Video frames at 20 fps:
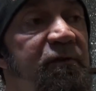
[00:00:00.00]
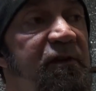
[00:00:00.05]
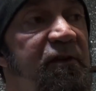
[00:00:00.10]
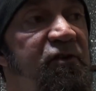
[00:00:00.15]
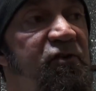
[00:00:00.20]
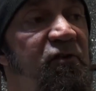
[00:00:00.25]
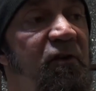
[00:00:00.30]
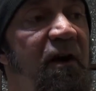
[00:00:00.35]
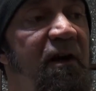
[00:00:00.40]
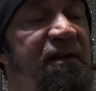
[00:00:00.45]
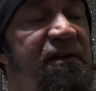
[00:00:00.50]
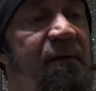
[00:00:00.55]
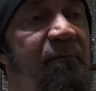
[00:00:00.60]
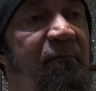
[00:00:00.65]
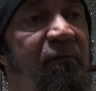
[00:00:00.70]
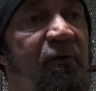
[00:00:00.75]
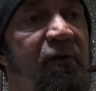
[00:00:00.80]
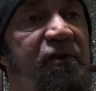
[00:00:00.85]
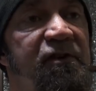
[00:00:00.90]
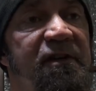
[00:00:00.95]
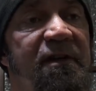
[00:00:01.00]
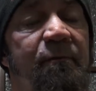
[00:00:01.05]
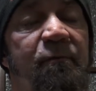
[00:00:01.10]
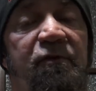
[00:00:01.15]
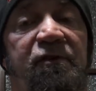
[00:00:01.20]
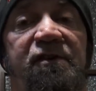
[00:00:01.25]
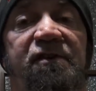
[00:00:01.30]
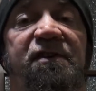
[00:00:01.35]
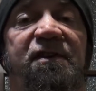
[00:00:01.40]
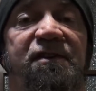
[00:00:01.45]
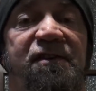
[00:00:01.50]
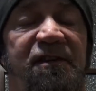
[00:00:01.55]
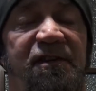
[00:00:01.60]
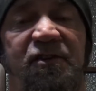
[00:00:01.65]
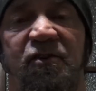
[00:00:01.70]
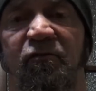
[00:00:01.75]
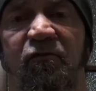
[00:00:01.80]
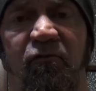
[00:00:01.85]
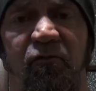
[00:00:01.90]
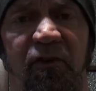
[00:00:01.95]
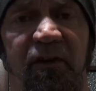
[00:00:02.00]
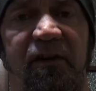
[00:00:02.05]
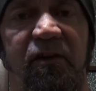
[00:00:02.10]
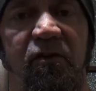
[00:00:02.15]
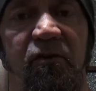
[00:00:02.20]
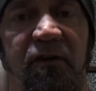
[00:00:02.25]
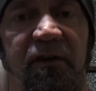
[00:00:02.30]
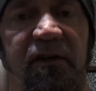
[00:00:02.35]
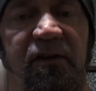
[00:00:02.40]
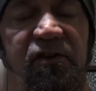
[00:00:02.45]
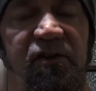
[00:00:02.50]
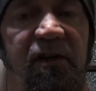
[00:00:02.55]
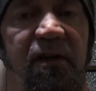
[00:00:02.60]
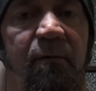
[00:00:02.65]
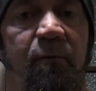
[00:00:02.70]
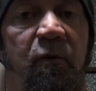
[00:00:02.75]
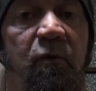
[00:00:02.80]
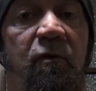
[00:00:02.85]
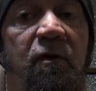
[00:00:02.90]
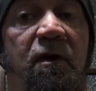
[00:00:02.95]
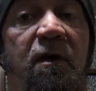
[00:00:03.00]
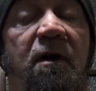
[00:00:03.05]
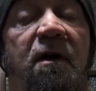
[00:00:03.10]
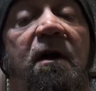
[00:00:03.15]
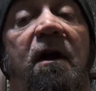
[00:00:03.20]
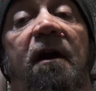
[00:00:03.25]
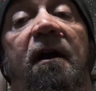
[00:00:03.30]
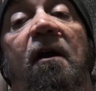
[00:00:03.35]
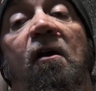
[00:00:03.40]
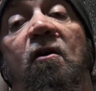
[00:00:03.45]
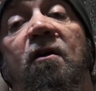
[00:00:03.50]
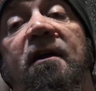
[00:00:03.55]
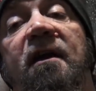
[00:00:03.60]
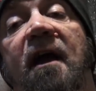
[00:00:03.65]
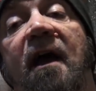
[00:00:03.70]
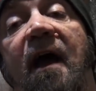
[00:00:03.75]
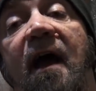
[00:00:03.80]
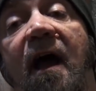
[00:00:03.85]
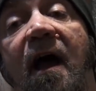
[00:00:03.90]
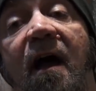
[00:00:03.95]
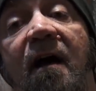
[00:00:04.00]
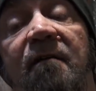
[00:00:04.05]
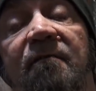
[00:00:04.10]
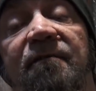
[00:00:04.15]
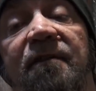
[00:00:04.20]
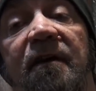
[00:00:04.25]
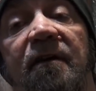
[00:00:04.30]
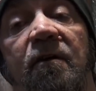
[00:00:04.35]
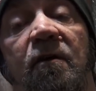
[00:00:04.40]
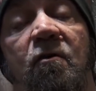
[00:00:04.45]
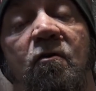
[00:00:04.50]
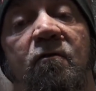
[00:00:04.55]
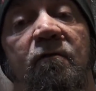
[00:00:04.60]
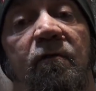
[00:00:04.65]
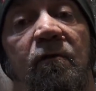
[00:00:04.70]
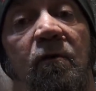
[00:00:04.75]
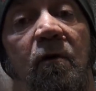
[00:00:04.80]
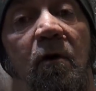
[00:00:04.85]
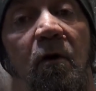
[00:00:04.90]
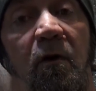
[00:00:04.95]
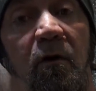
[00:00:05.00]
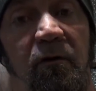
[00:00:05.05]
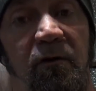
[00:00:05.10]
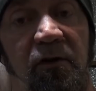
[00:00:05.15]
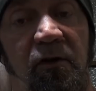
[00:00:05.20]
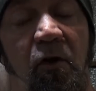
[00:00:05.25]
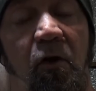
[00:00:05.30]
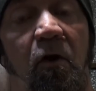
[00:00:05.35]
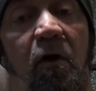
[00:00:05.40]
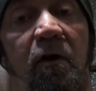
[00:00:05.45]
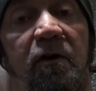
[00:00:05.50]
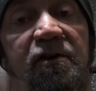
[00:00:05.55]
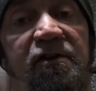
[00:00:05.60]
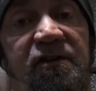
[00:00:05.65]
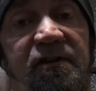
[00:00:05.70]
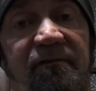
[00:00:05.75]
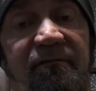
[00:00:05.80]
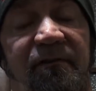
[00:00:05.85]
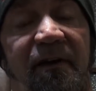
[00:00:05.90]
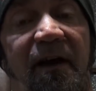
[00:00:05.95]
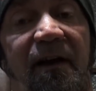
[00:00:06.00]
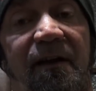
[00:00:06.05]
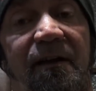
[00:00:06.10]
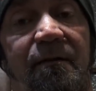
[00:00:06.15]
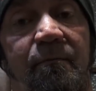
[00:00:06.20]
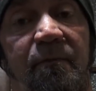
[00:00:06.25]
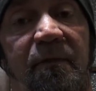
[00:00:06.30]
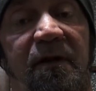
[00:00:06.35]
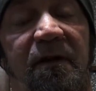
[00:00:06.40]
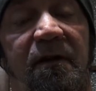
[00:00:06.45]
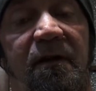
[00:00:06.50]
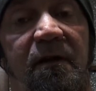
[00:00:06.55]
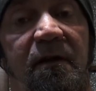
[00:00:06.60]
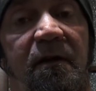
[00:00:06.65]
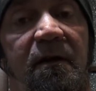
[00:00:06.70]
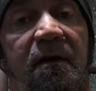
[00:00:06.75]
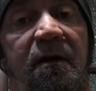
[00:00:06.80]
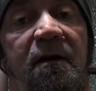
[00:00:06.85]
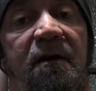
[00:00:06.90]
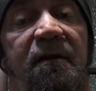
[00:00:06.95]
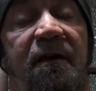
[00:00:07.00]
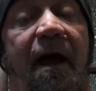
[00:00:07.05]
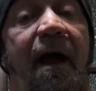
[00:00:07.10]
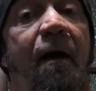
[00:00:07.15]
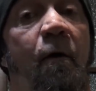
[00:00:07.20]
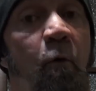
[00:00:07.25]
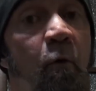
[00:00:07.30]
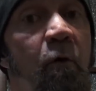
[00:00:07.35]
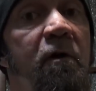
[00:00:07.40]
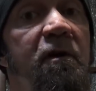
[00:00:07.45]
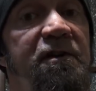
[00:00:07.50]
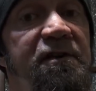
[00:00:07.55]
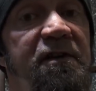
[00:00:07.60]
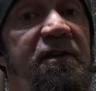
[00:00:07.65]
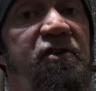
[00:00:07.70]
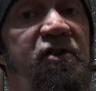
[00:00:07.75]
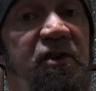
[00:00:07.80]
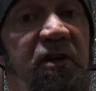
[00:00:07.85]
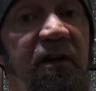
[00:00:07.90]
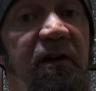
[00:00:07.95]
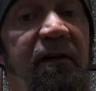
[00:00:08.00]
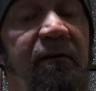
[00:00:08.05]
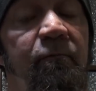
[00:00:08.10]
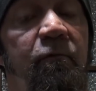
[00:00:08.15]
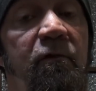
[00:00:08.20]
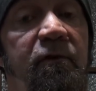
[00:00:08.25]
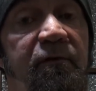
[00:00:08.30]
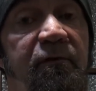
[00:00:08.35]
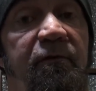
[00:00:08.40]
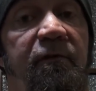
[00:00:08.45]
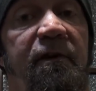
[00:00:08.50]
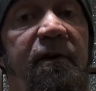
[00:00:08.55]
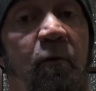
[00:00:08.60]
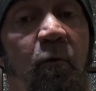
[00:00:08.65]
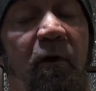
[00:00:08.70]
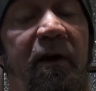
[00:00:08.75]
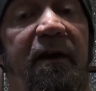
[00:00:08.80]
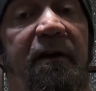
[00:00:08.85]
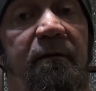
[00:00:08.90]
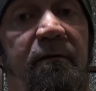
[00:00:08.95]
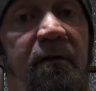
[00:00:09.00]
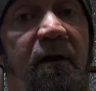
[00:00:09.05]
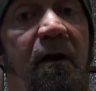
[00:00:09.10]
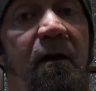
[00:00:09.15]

with the tricep, for example, just because it's a really good example, I already have that overall large development that was achieved with free weight